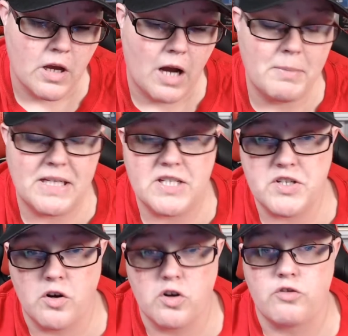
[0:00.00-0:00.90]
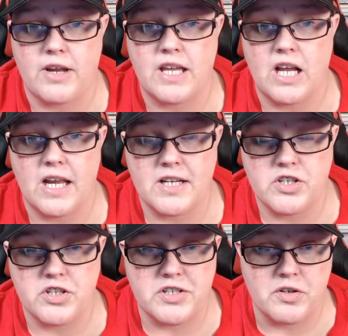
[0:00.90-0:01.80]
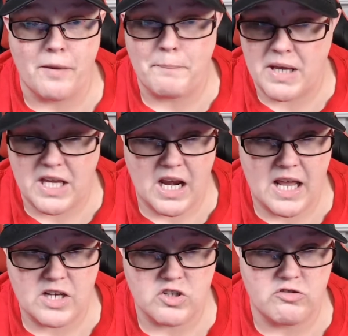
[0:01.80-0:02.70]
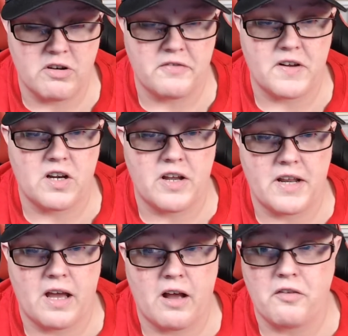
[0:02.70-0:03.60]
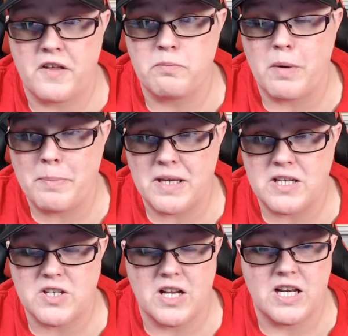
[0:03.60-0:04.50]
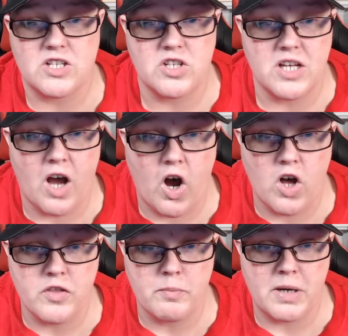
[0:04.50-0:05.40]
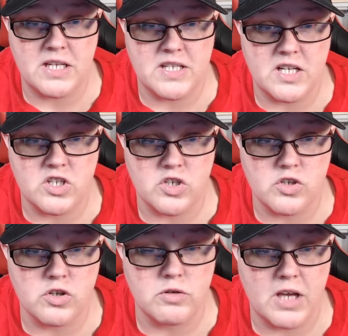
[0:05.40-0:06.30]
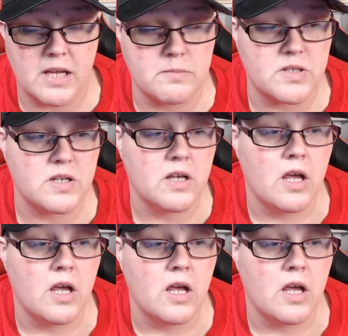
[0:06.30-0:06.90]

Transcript: I mean, it's not a great collection, it's not a big collection or anything like that. I think my biggest collection are the PlayStation 2 games.